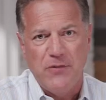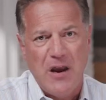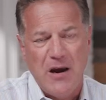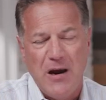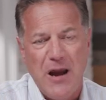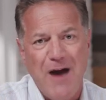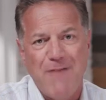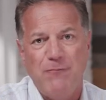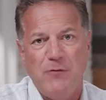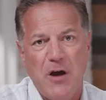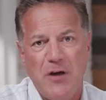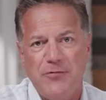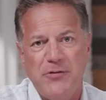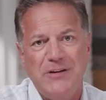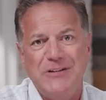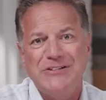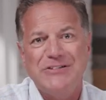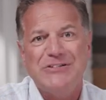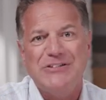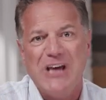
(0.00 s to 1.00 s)
they have
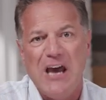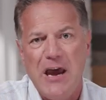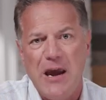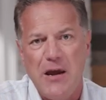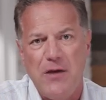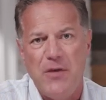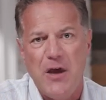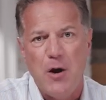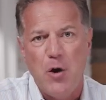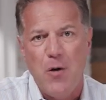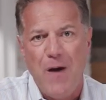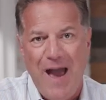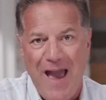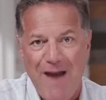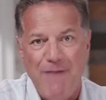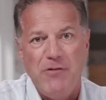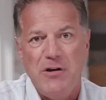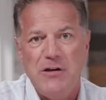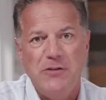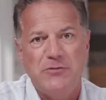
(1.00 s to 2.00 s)
nothing to say. They don't
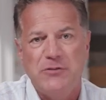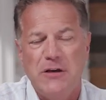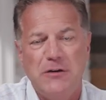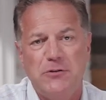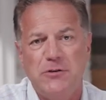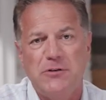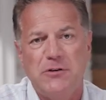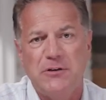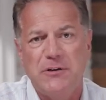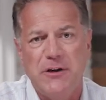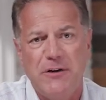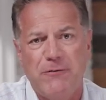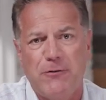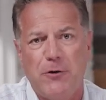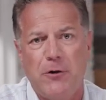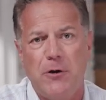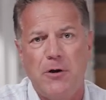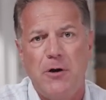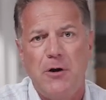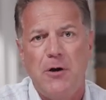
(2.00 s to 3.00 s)
have anything to
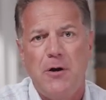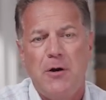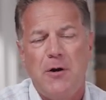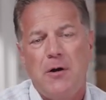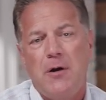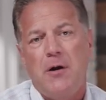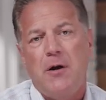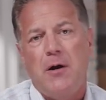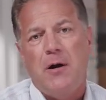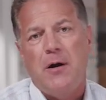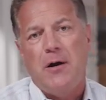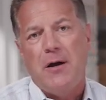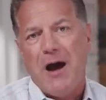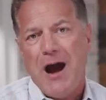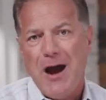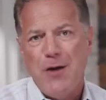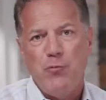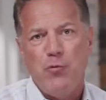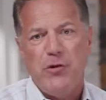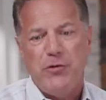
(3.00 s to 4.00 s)
deliver.
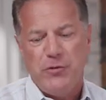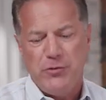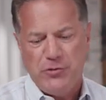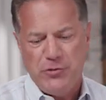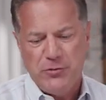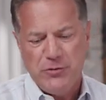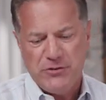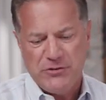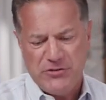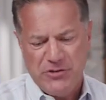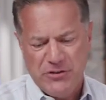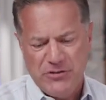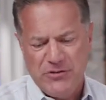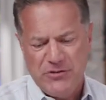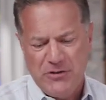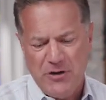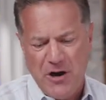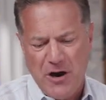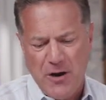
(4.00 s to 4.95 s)
I'd rather do it just the